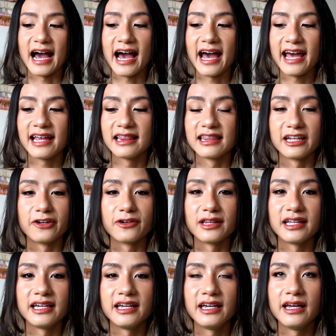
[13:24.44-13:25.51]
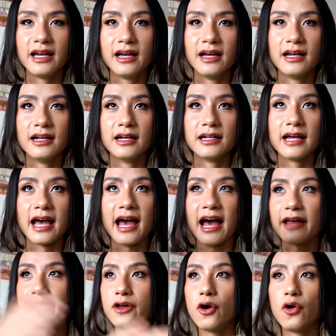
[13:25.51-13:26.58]
I literally
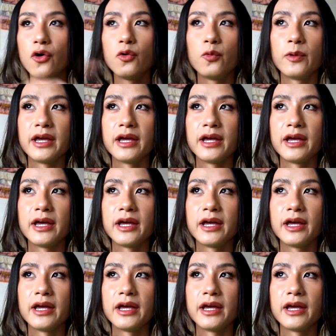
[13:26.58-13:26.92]
had the whole